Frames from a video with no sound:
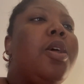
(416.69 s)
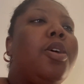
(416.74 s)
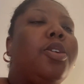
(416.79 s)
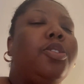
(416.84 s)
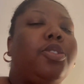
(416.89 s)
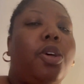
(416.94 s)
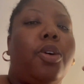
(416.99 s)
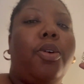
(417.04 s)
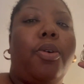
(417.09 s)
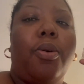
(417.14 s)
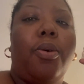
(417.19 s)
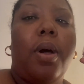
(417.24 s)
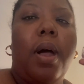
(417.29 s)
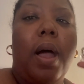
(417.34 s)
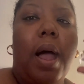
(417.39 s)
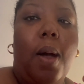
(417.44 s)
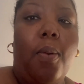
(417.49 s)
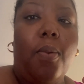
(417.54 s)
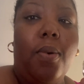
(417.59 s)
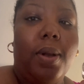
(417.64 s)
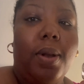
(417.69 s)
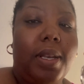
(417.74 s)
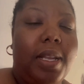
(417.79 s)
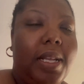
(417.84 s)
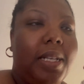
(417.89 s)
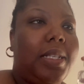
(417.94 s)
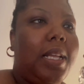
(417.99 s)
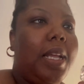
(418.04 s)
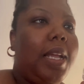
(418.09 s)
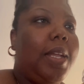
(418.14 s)
So I want
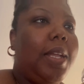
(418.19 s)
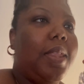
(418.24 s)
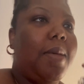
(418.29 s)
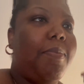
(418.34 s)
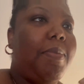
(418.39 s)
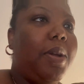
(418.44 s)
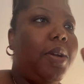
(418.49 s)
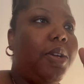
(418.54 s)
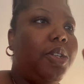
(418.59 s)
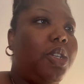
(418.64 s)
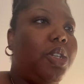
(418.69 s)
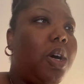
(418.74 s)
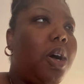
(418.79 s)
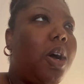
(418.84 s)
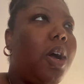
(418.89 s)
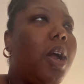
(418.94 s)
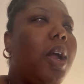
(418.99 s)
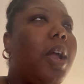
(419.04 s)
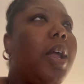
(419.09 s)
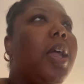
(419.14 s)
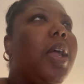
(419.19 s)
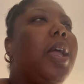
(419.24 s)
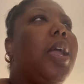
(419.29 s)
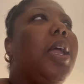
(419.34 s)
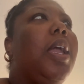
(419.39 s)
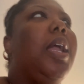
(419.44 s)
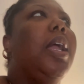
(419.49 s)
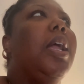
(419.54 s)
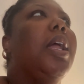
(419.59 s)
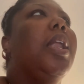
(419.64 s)
this in the bigger jar
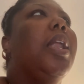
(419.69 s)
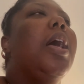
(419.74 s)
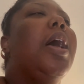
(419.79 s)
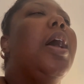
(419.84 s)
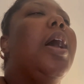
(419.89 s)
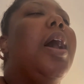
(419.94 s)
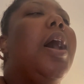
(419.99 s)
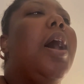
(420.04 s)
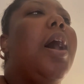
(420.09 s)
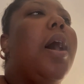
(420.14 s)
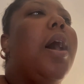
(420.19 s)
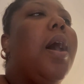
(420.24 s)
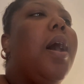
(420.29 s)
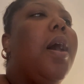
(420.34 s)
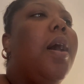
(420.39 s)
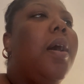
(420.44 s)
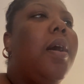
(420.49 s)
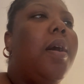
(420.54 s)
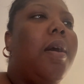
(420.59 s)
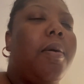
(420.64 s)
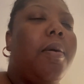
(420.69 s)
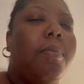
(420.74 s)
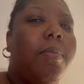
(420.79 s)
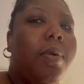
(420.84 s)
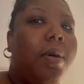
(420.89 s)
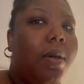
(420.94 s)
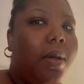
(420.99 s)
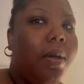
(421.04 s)
and um,